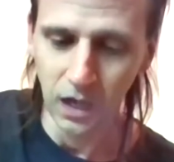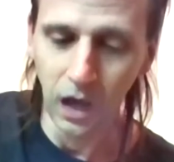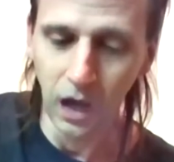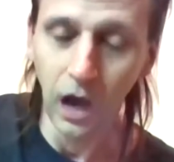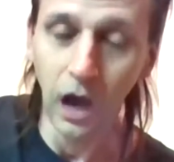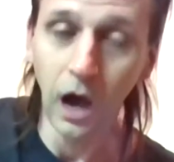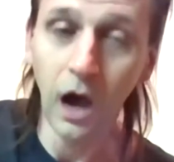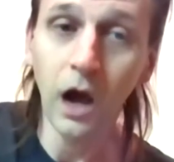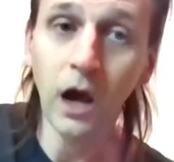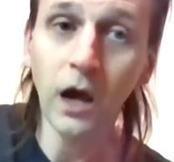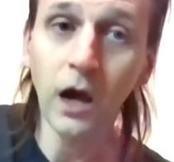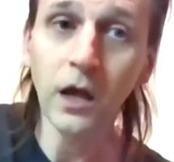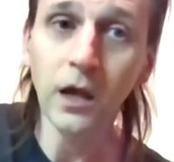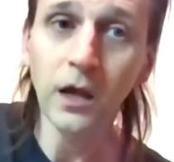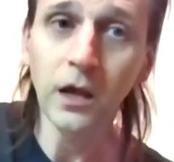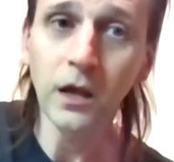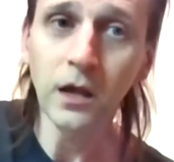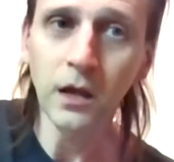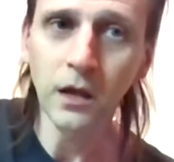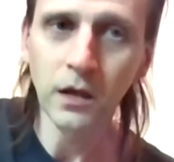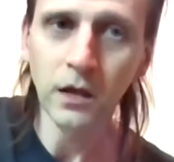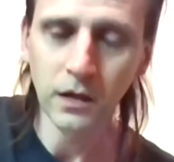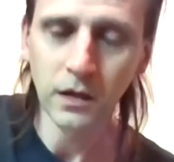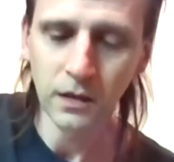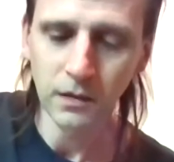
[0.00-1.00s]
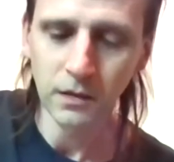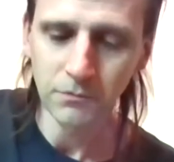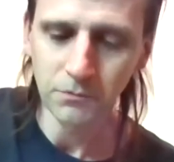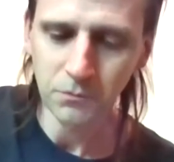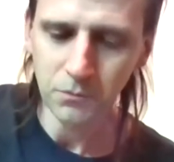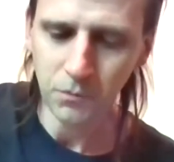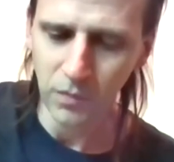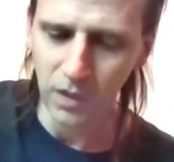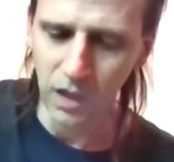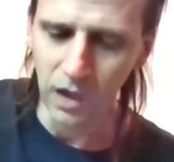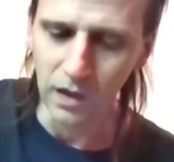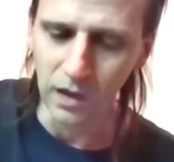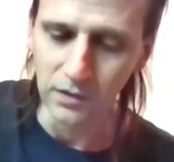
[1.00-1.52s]
I
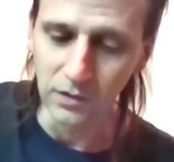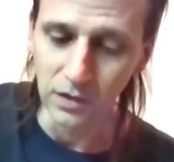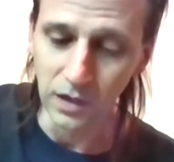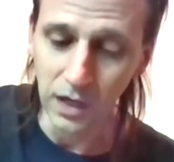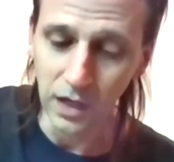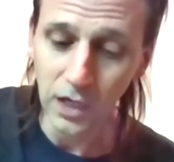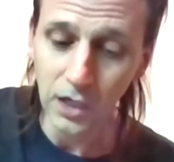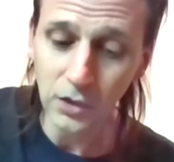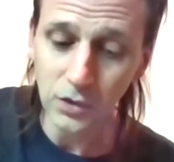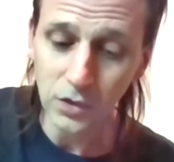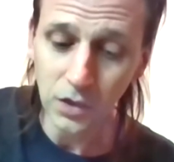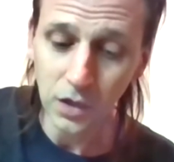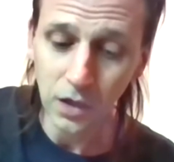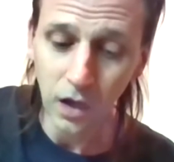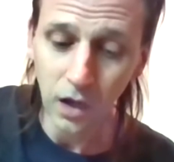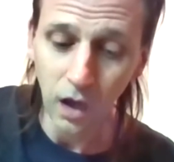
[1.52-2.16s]
and 8